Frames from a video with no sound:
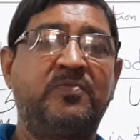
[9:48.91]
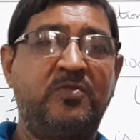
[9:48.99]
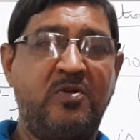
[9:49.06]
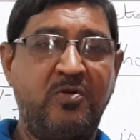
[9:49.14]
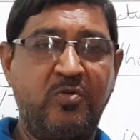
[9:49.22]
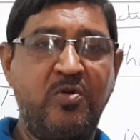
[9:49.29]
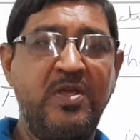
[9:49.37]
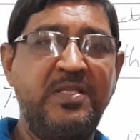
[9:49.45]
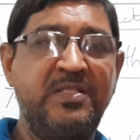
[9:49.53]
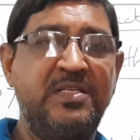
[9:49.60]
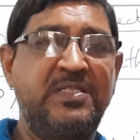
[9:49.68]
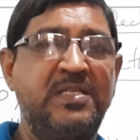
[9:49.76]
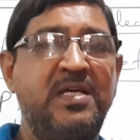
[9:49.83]
You are growing it
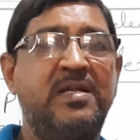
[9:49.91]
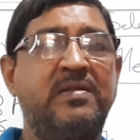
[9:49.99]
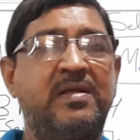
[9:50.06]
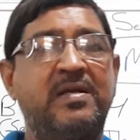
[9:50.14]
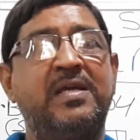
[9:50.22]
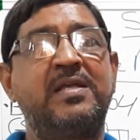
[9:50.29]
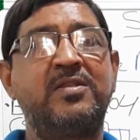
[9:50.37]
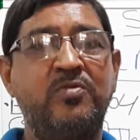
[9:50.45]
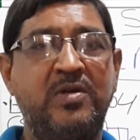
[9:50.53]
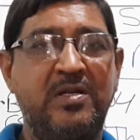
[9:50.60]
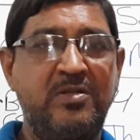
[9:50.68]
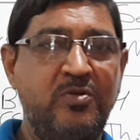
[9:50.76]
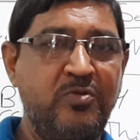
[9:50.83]
this year, again you
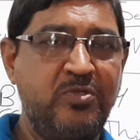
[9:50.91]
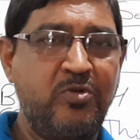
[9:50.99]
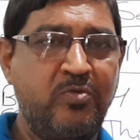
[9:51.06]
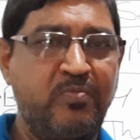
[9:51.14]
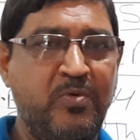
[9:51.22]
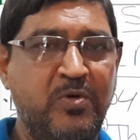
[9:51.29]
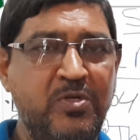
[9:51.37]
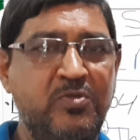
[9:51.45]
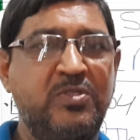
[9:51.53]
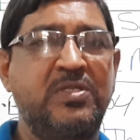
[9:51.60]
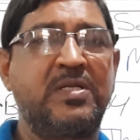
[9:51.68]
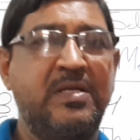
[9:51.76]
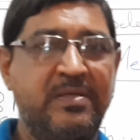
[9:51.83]
can use your produce
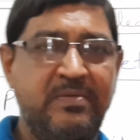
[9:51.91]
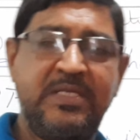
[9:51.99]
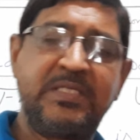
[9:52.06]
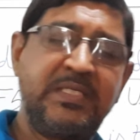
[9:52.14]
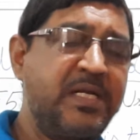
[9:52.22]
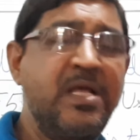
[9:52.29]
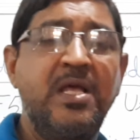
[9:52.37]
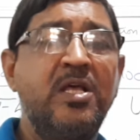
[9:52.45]
this year.